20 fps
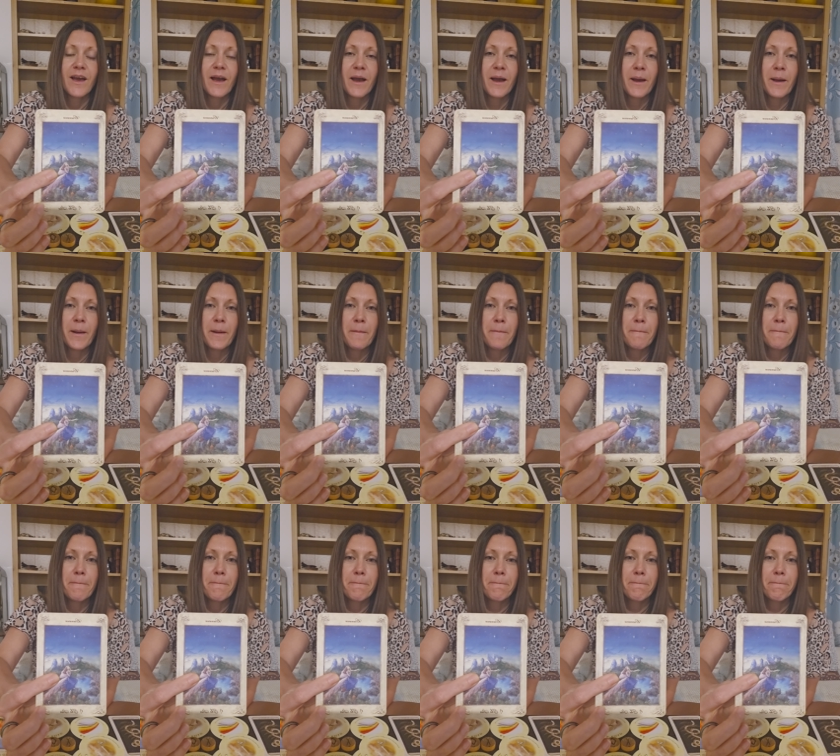
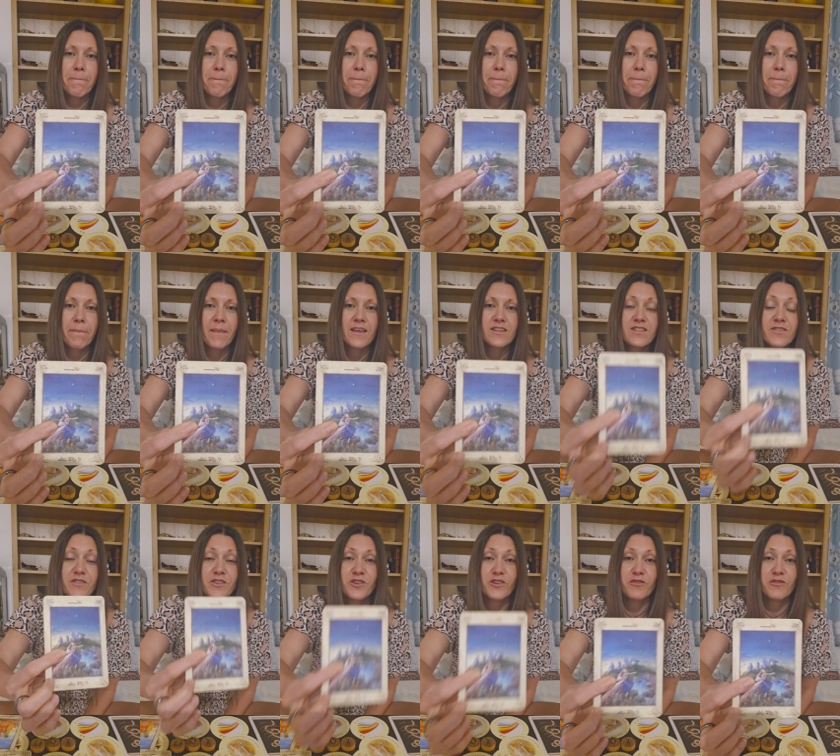um so
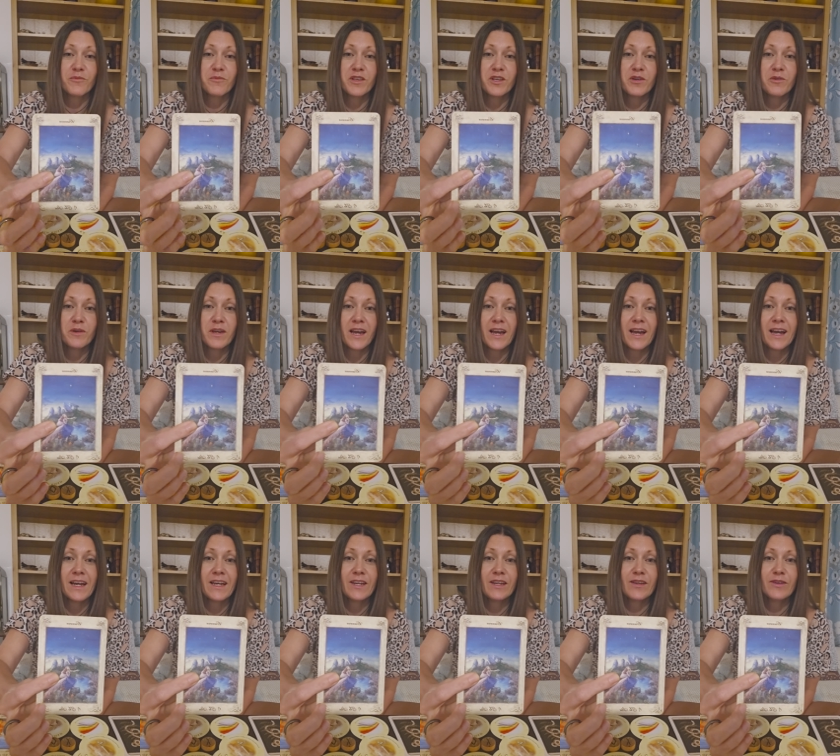if you're not from the
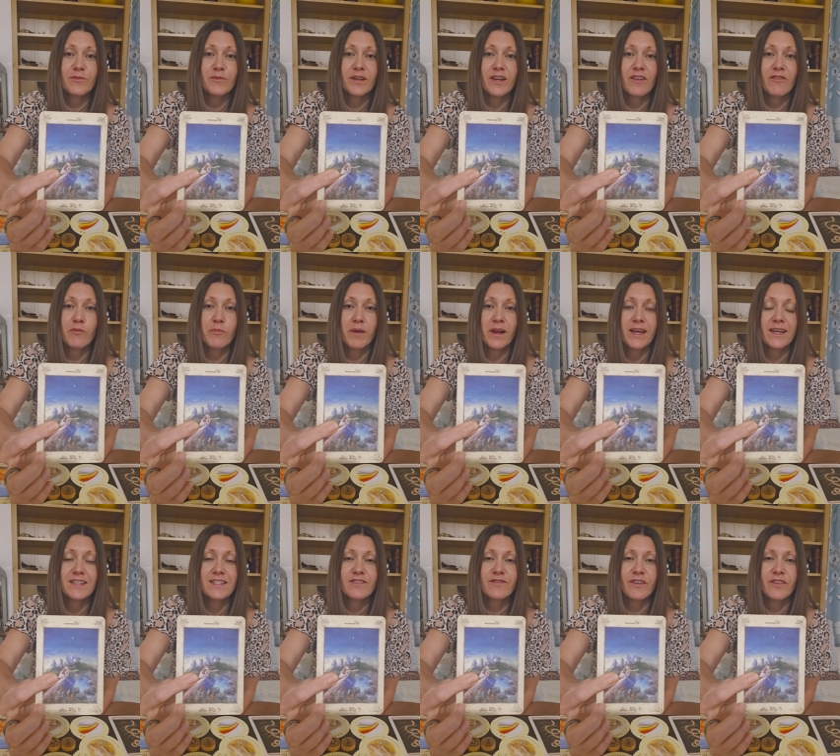uk we have a
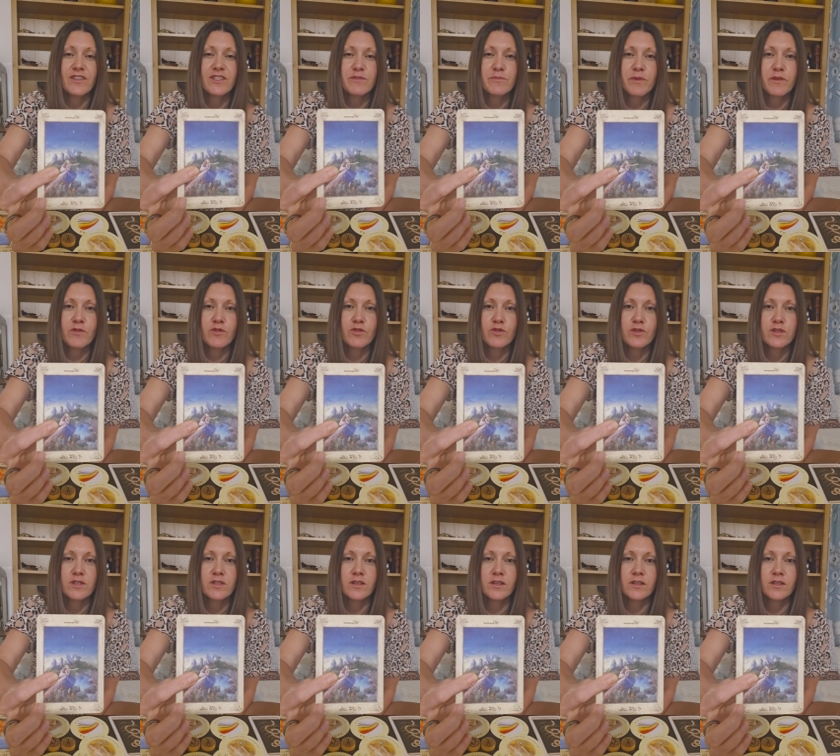place a very spiritual
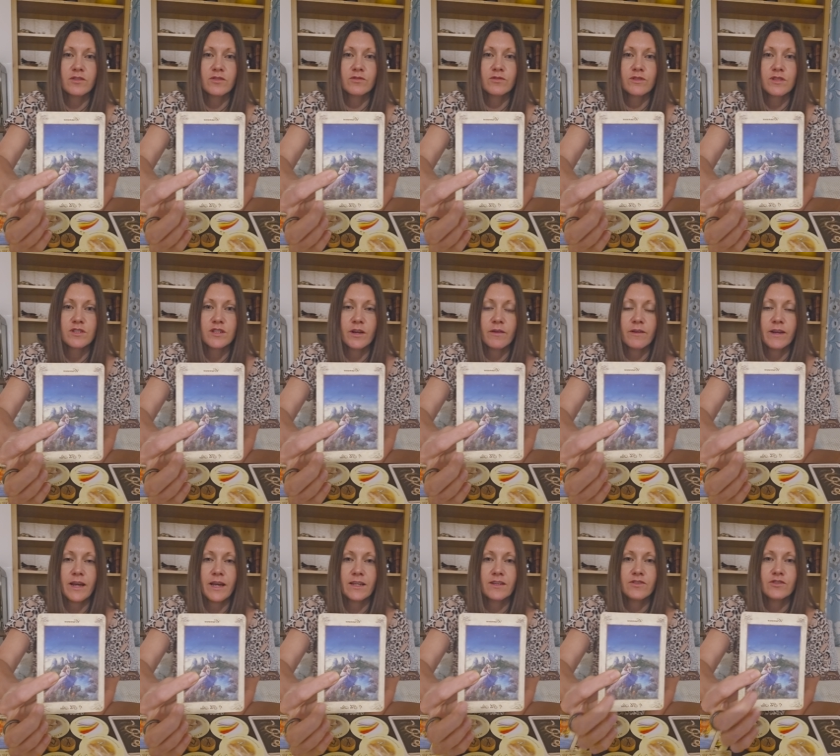site called
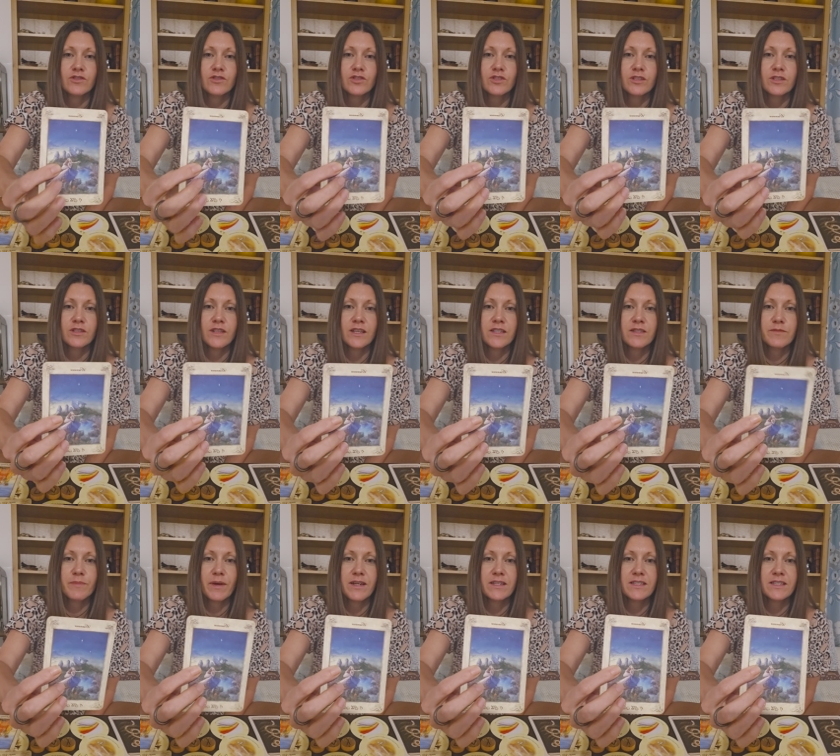stonehenge and that's
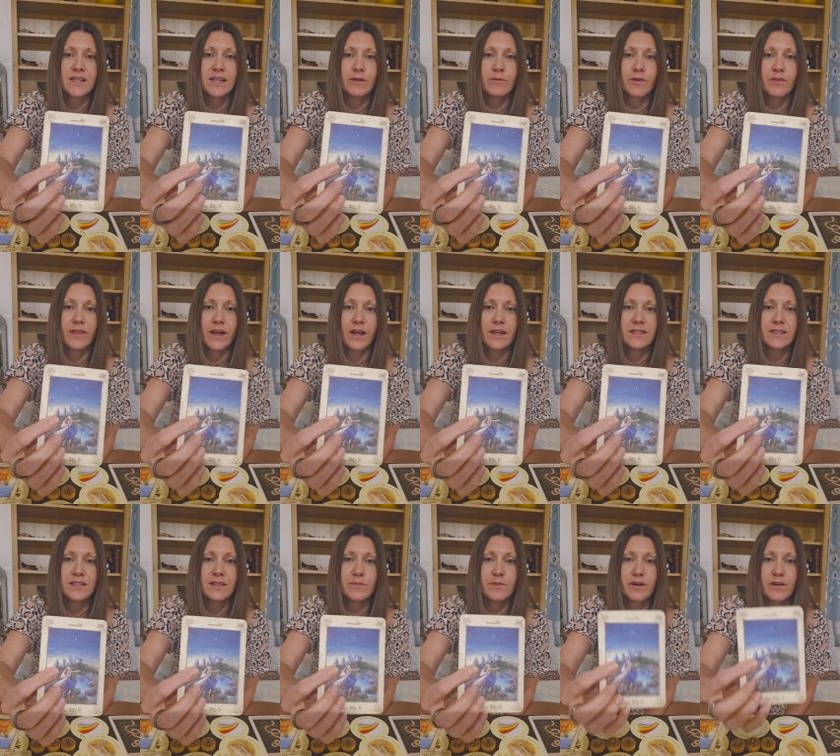basically what that
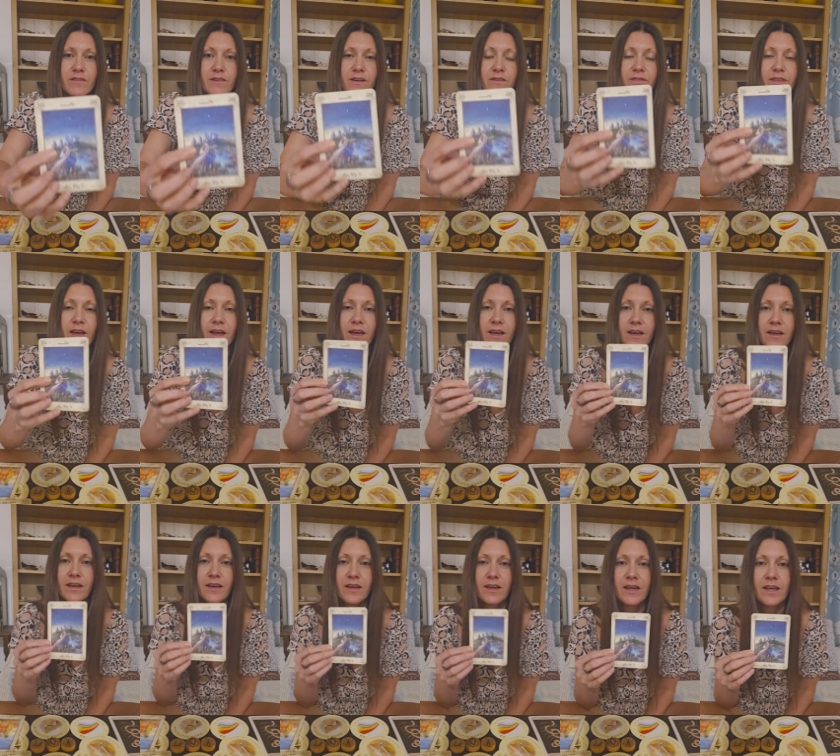is in the background there
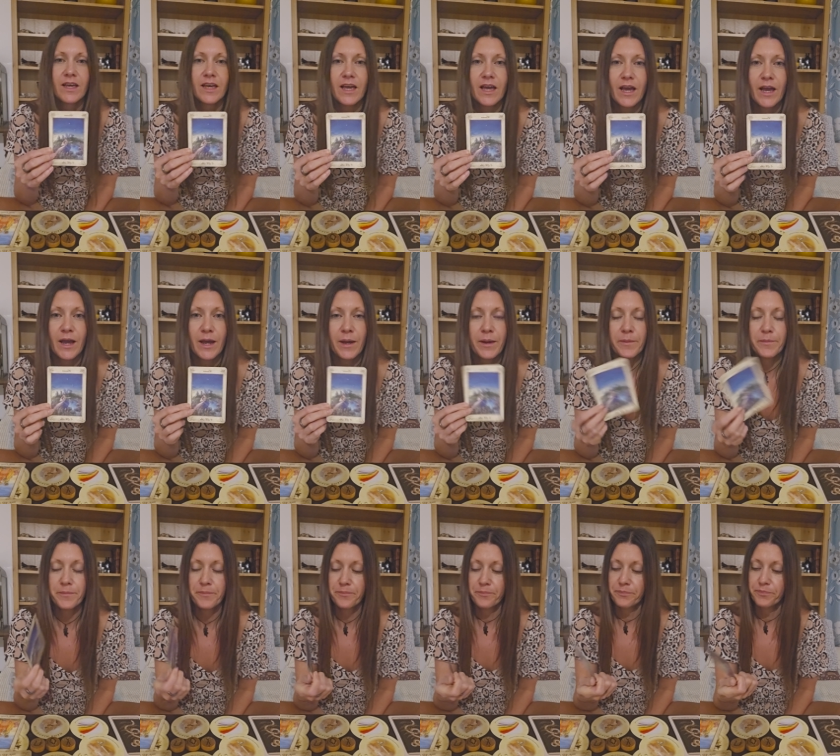
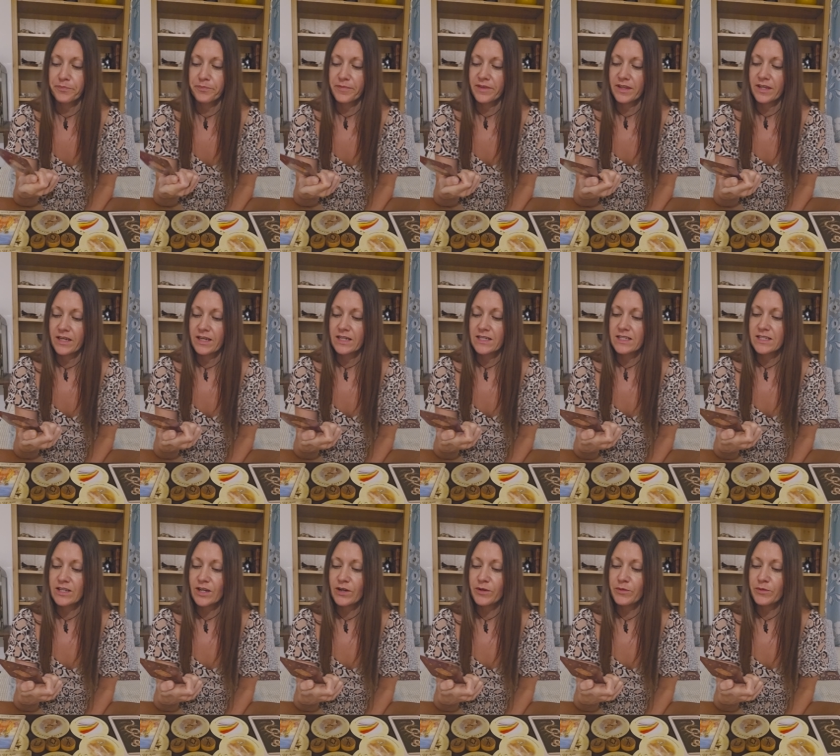um
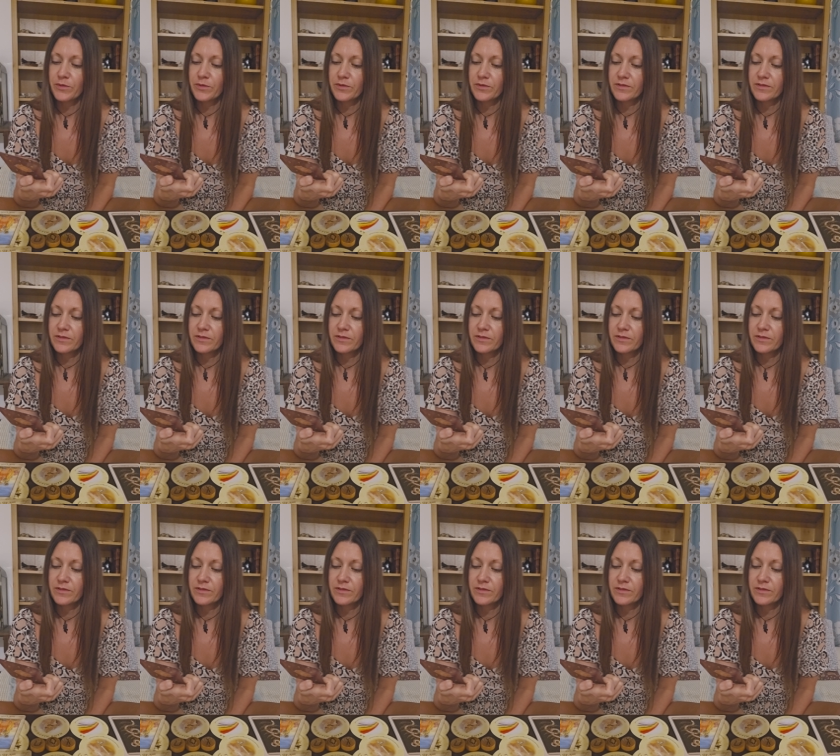so